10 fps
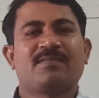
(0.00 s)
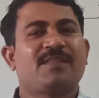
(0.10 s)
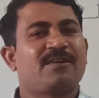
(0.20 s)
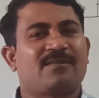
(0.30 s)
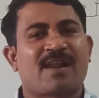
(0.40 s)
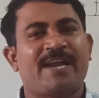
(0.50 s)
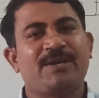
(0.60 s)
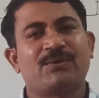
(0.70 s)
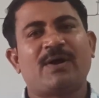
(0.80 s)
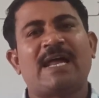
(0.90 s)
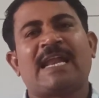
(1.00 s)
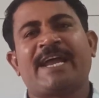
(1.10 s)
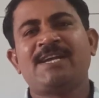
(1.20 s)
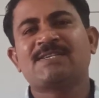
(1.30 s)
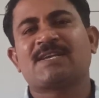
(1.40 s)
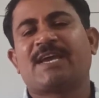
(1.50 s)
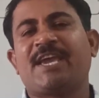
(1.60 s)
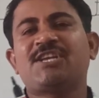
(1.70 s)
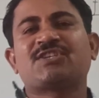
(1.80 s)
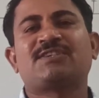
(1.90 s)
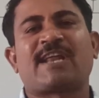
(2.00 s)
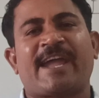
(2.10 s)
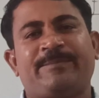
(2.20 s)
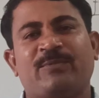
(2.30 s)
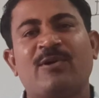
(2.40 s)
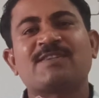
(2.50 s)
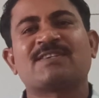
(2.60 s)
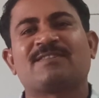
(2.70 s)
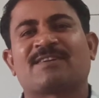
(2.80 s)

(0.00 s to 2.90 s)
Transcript: They try to align, each dipoles